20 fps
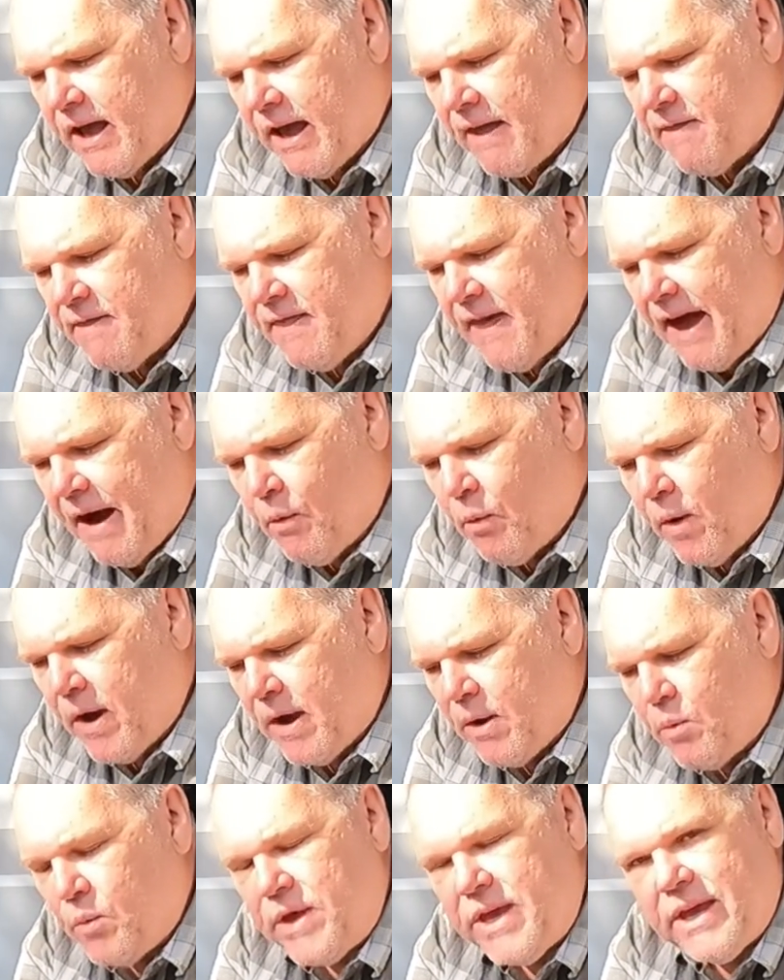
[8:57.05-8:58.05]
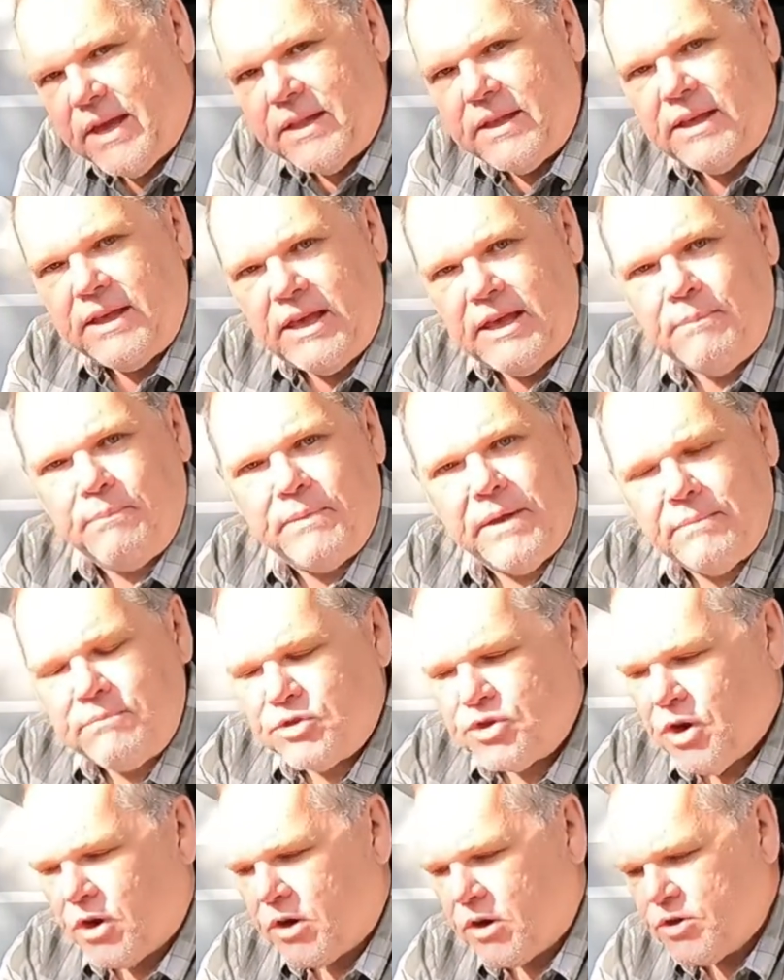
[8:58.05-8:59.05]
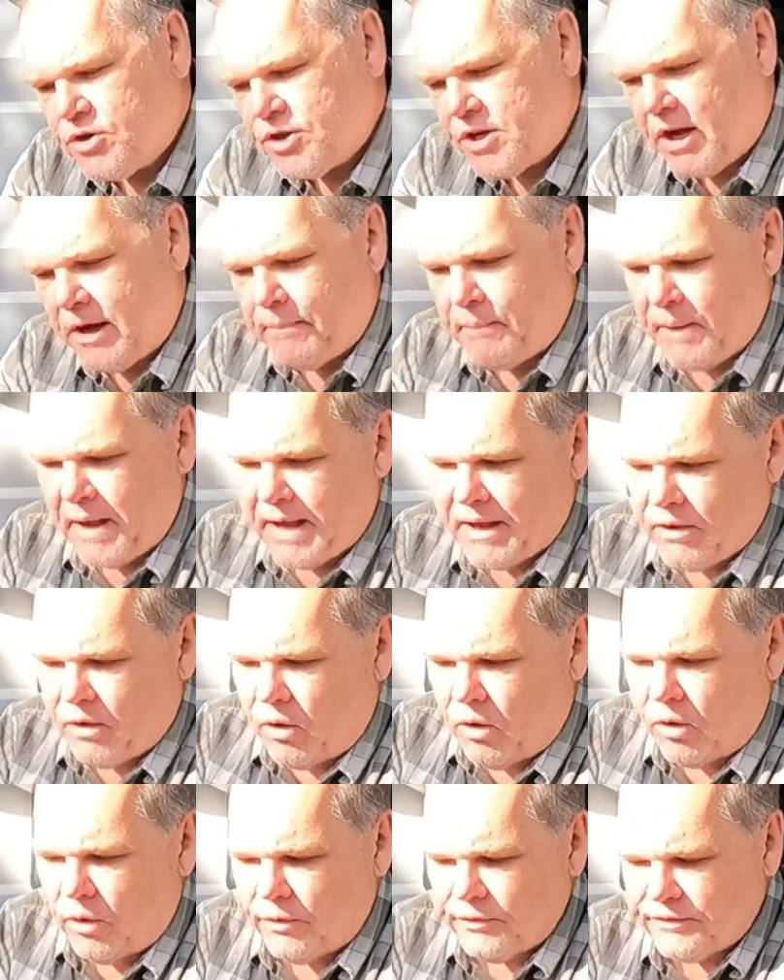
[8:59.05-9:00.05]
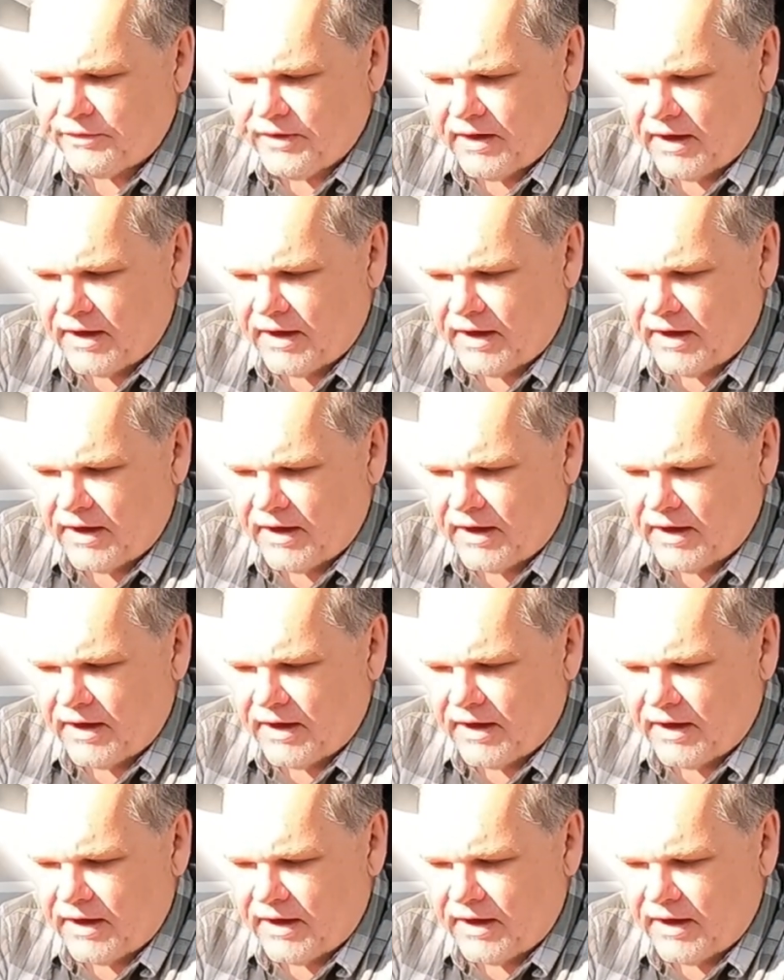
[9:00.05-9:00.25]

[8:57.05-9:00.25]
and that way we can keep them charged up at all